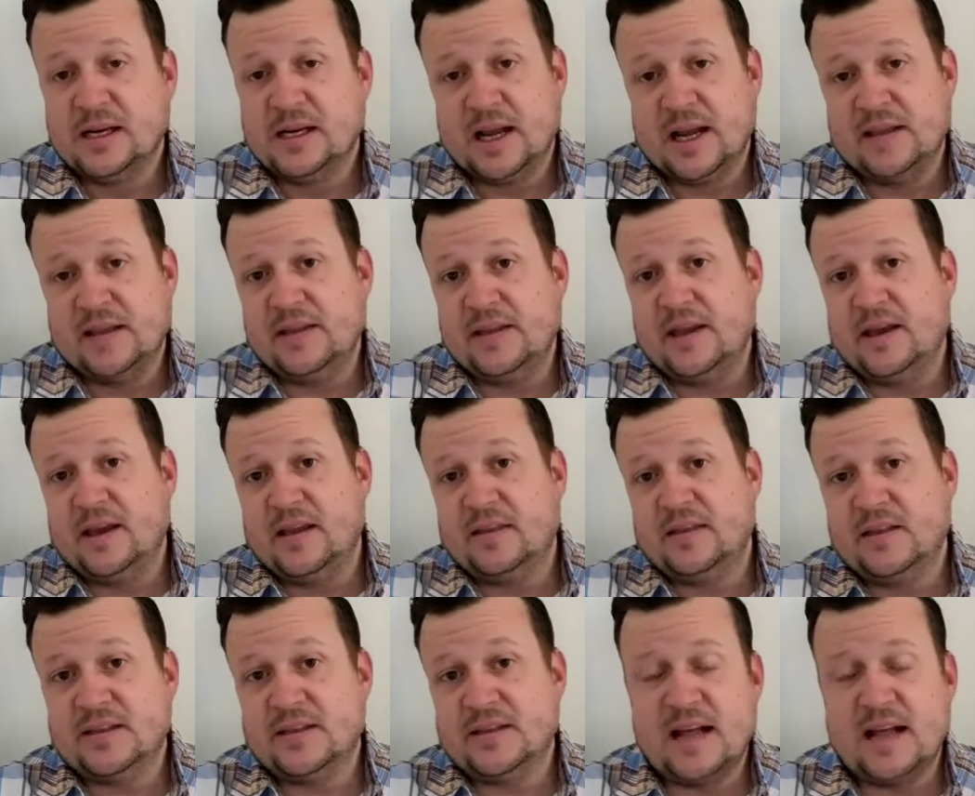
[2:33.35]
And then
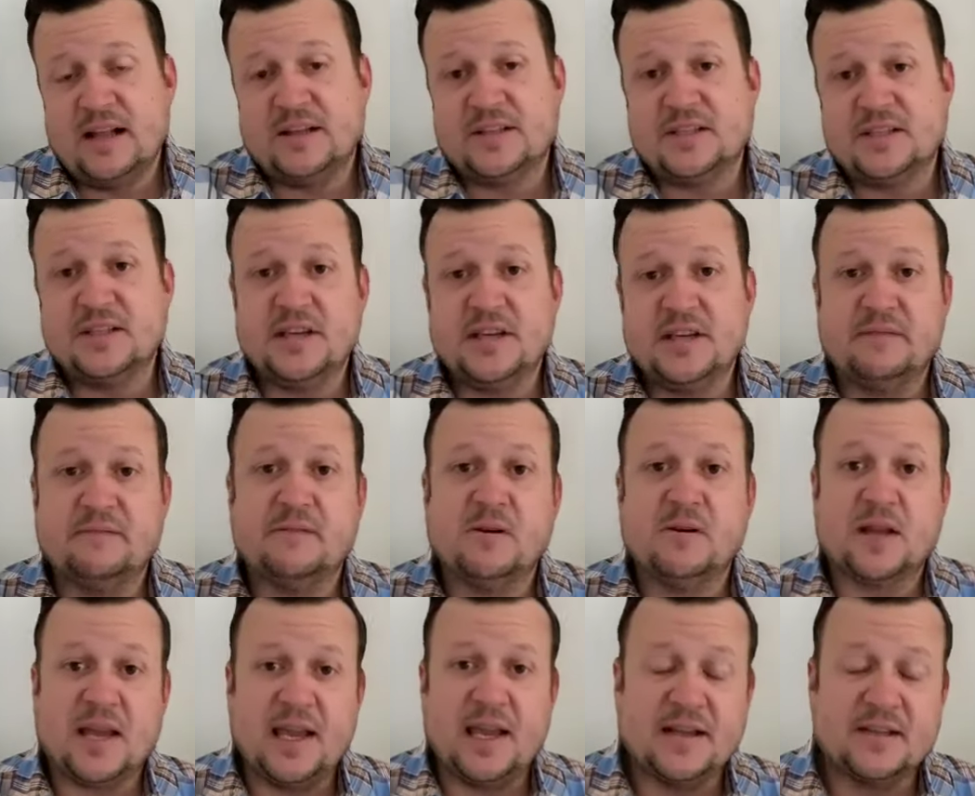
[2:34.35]
the Dallas and Denver
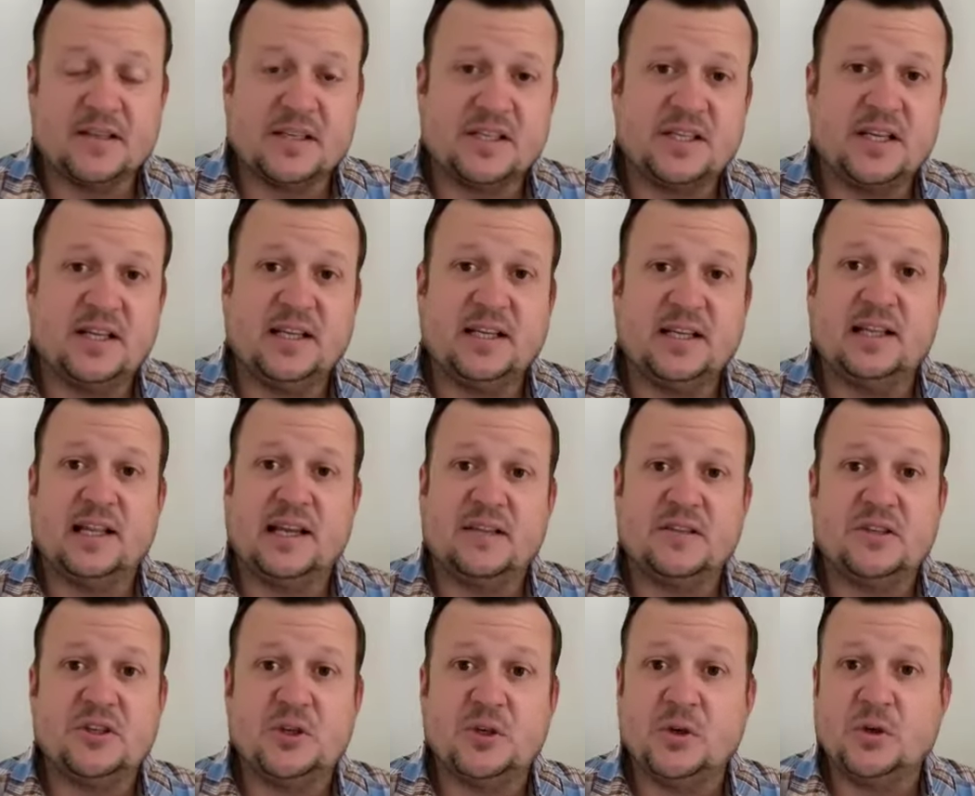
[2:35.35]
and Kansas City led
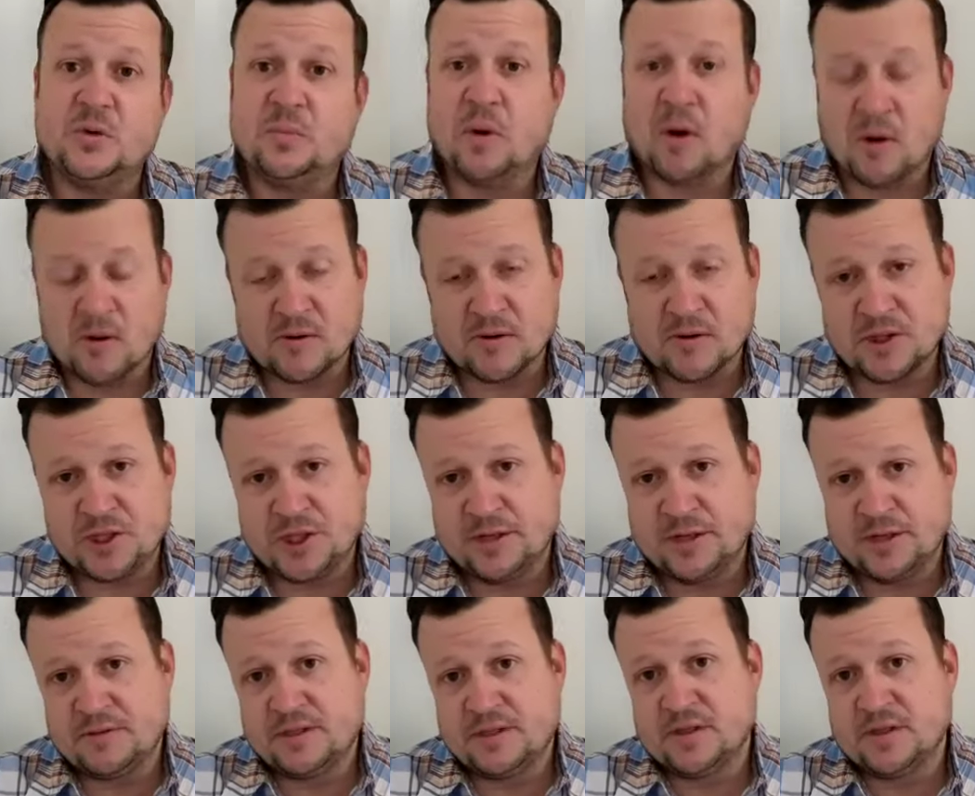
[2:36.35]
to
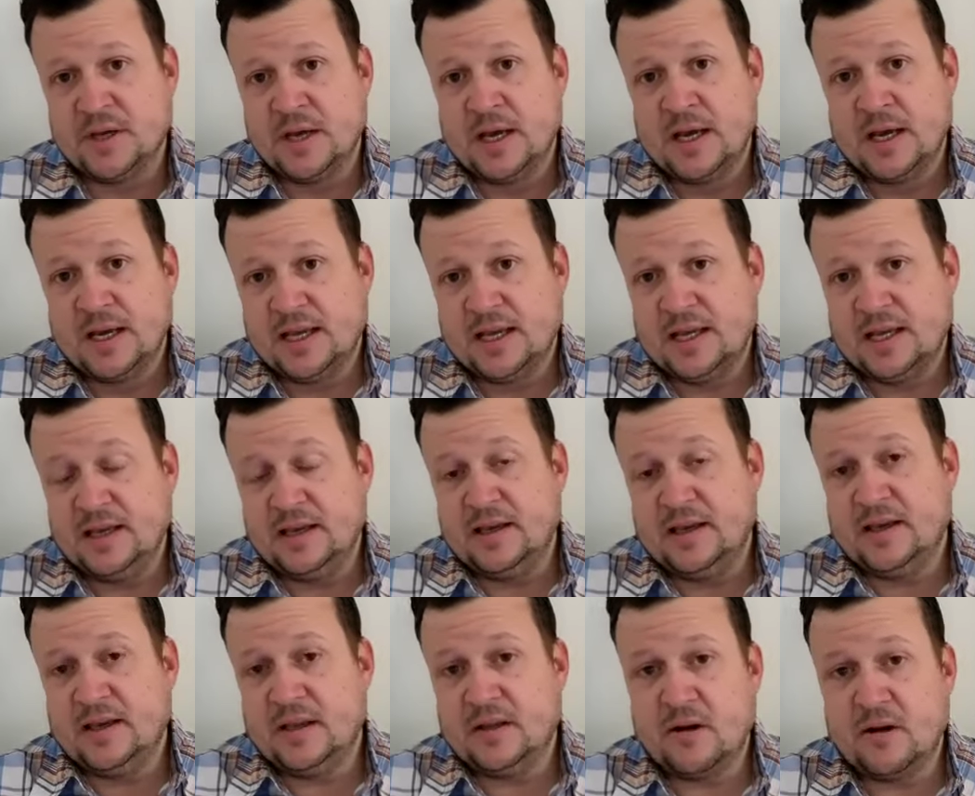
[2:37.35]
partnerships
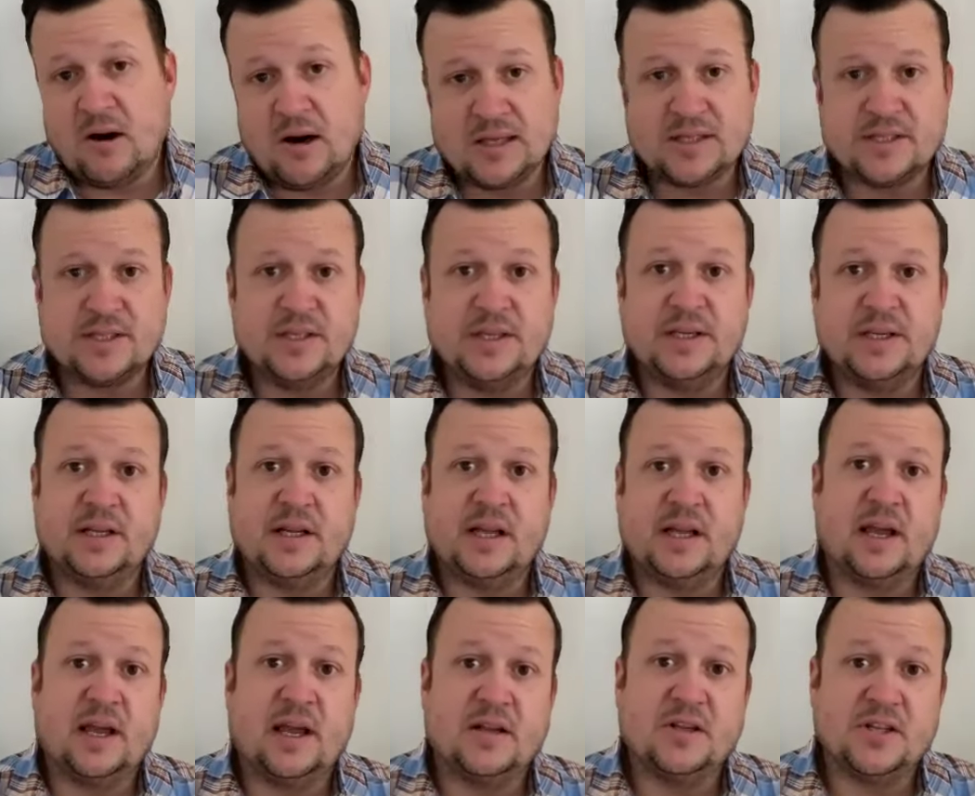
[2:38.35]
in Austin
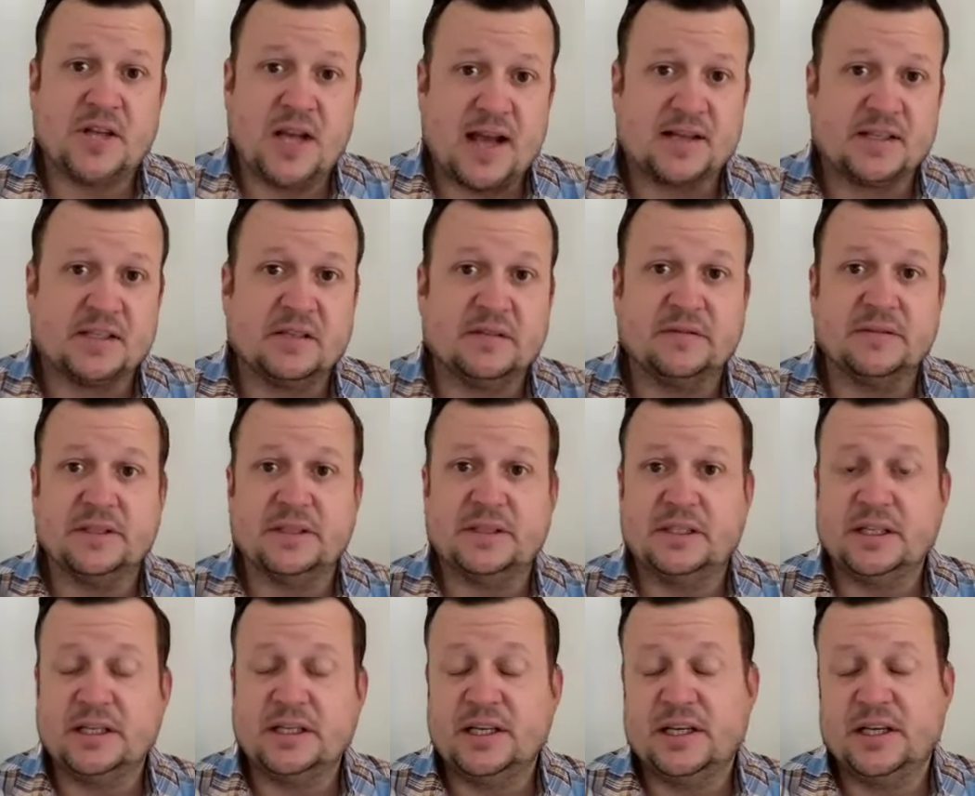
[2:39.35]
and
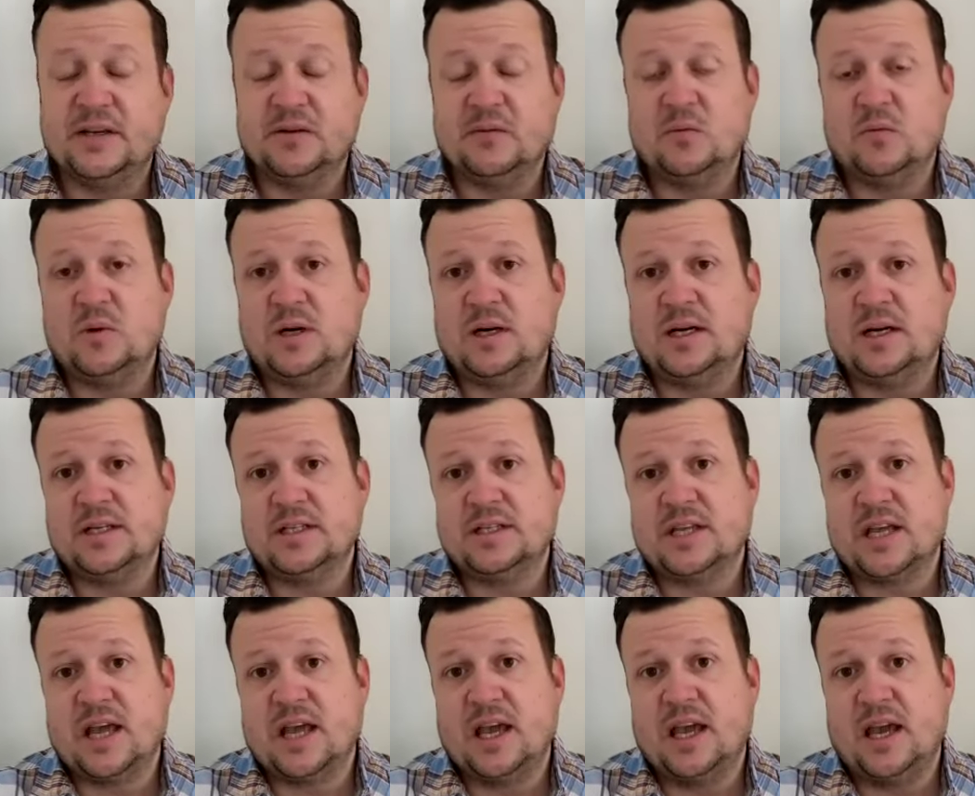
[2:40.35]
Jacksonville. It was
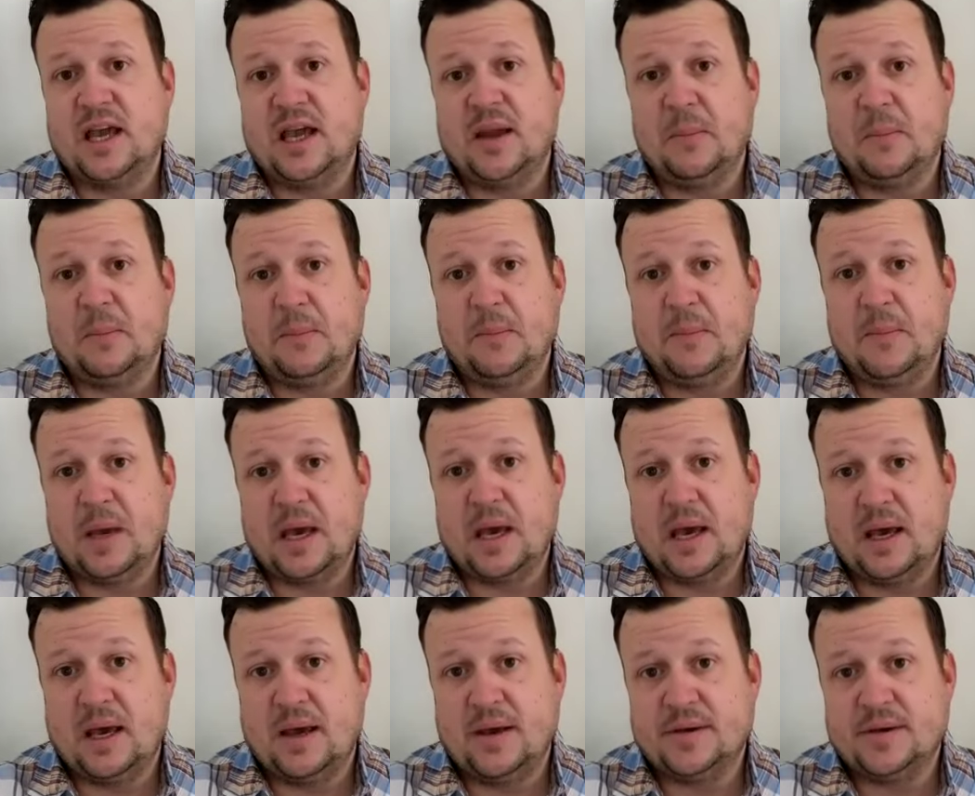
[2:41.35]
a
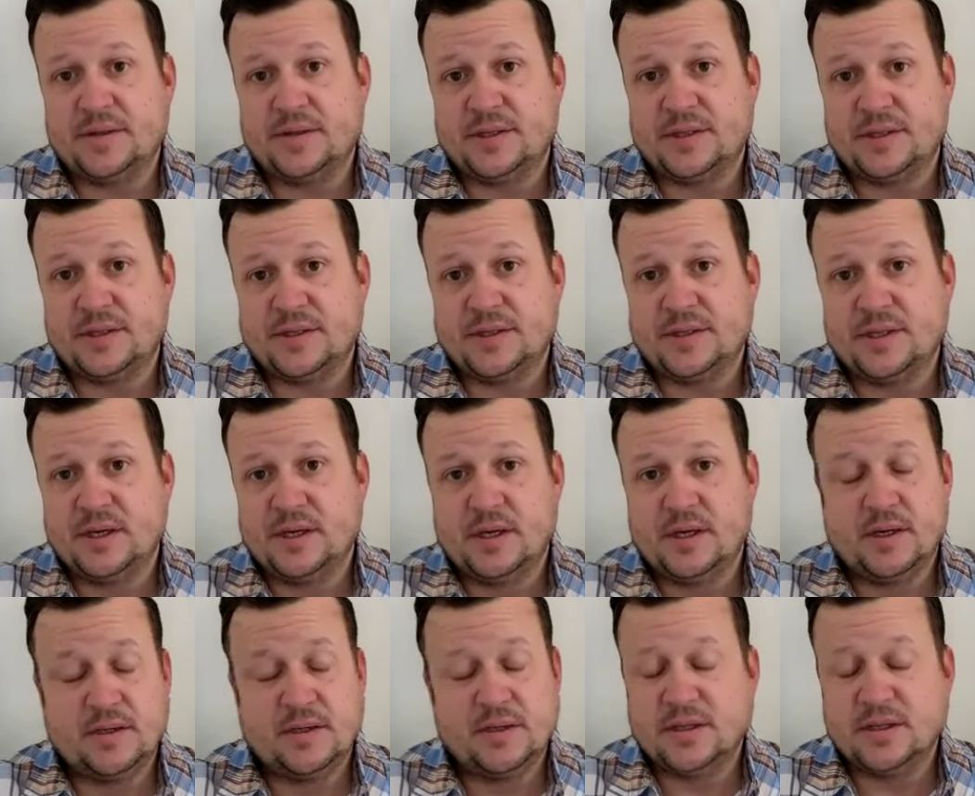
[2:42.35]
mess.
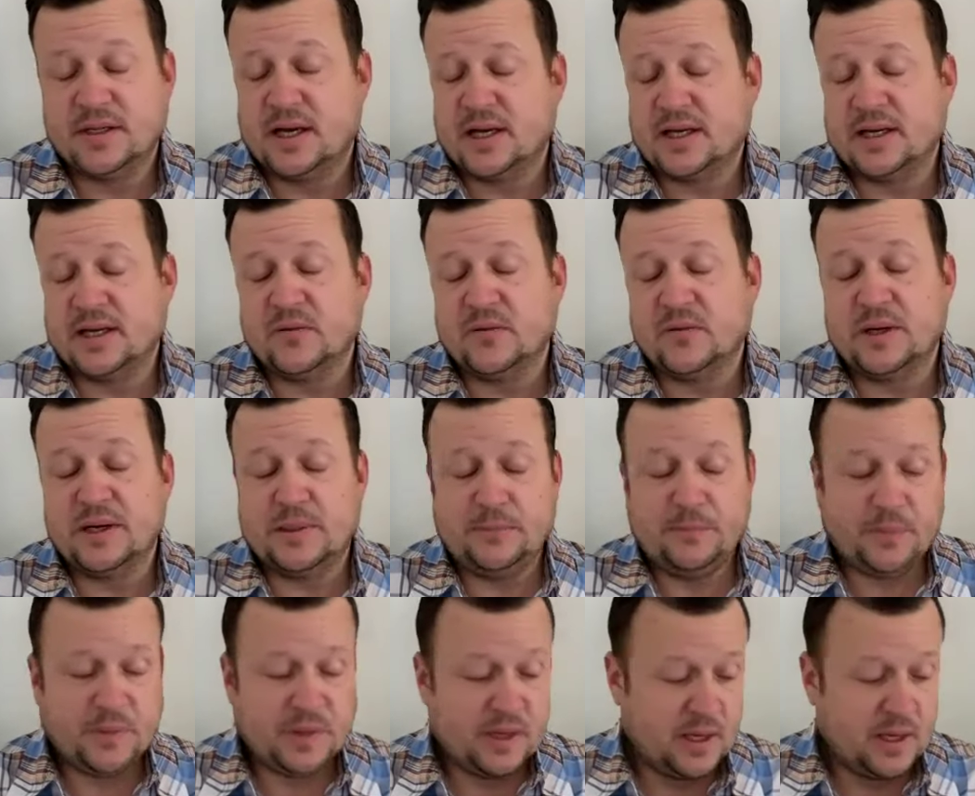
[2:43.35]
Did not end well.